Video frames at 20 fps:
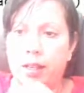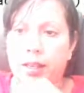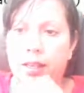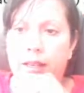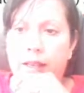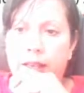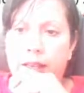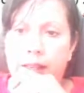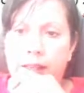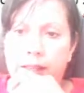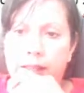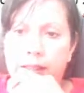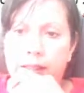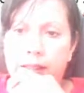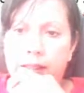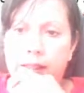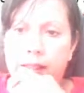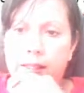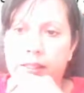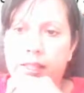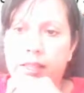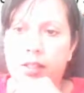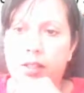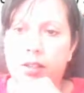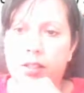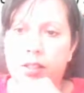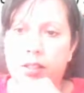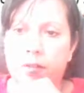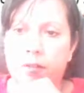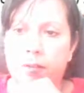and it says thank
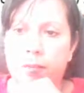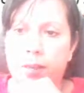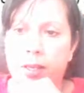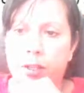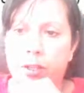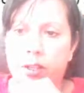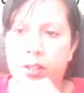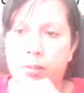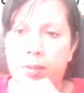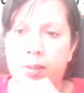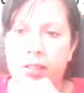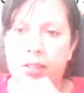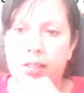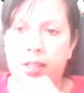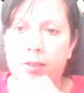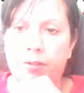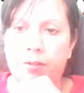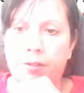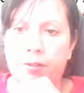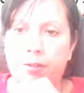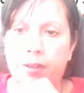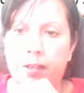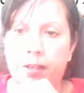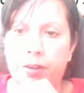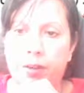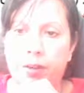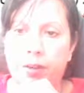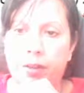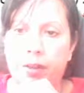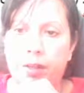you, this information has been saved to
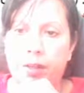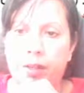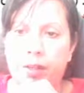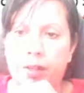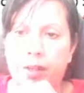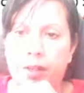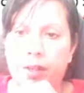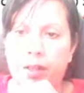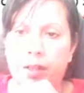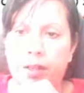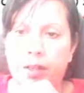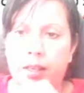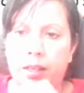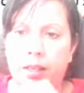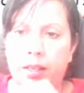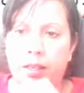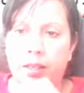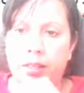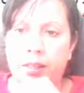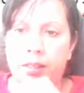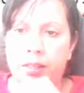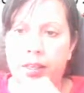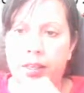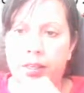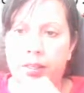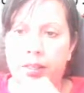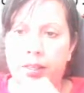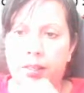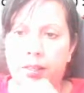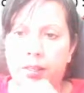file. And I
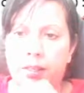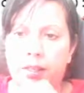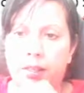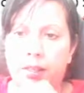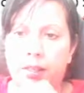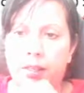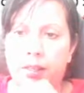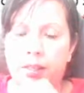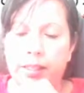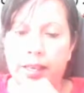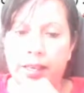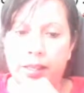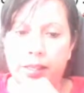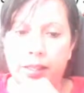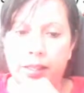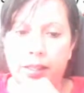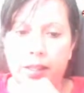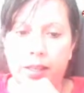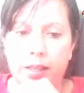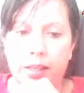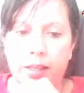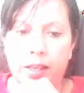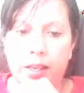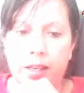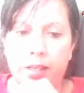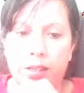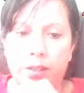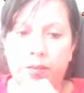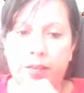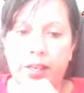said yes there.
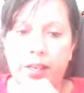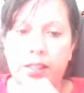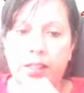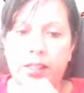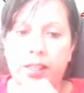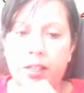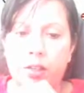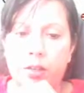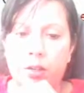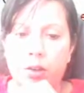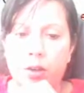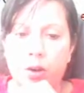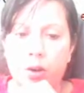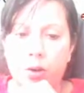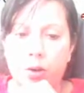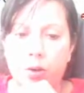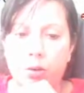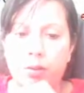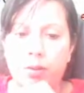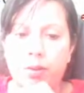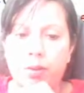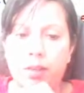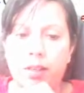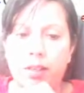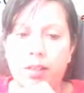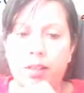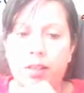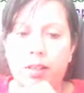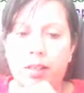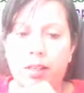So if I had said no,
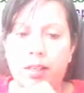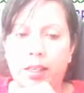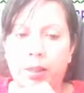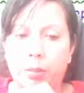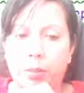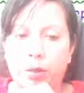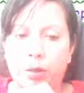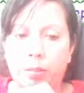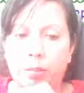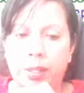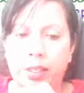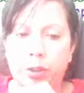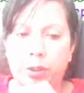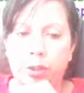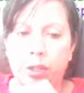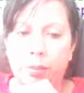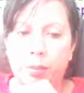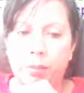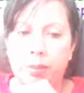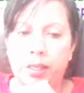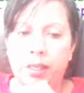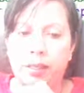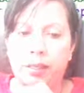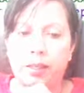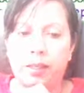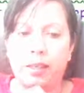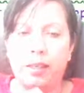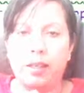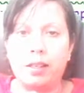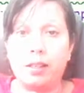it would be jumping
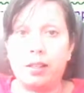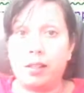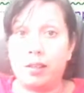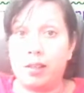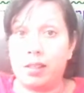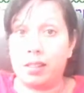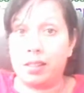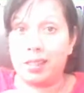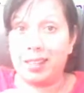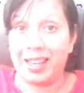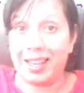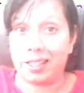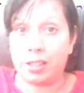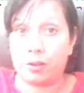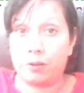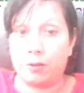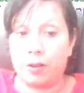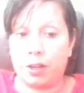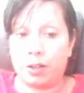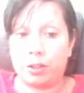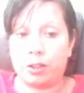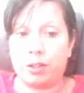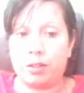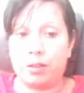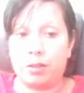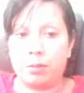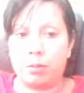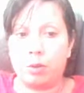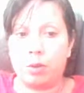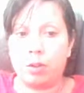to this next function,
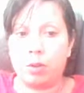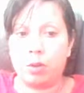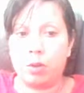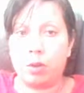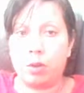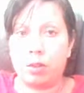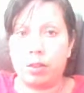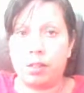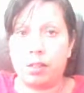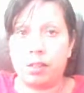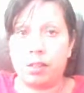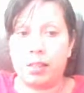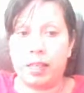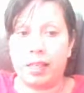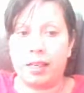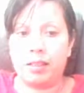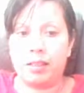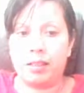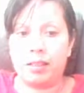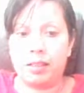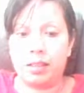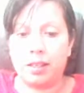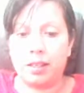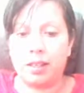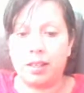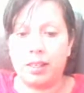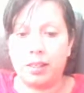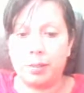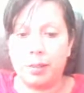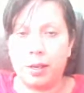which is called send
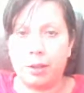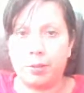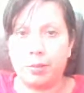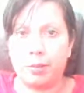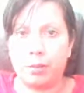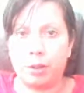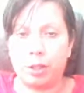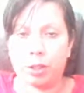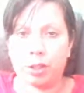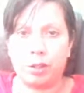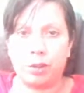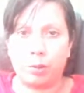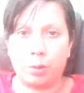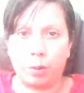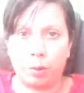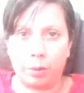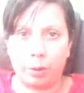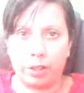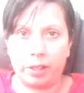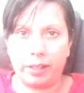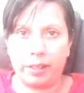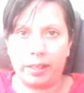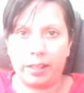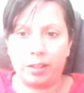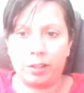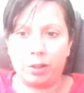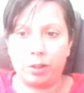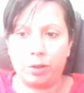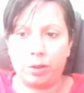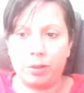email, which is what we're going to get
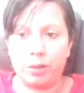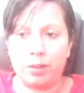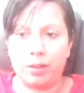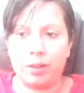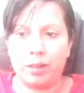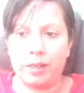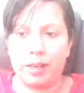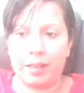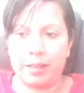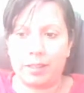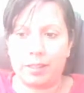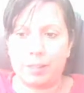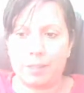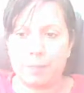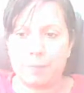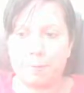into next.